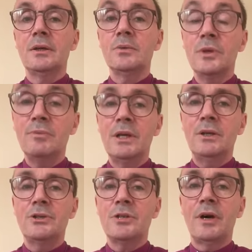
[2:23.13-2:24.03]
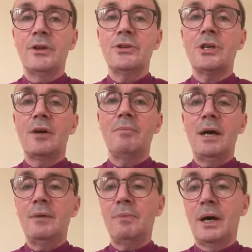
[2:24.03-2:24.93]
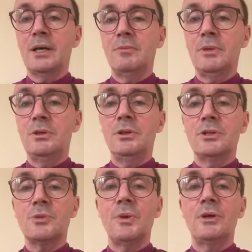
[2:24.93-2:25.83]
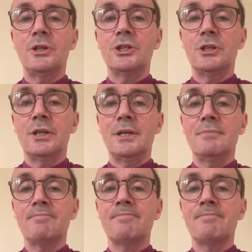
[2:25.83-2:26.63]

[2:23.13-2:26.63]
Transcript: With millions of others, I made my communion spiritually.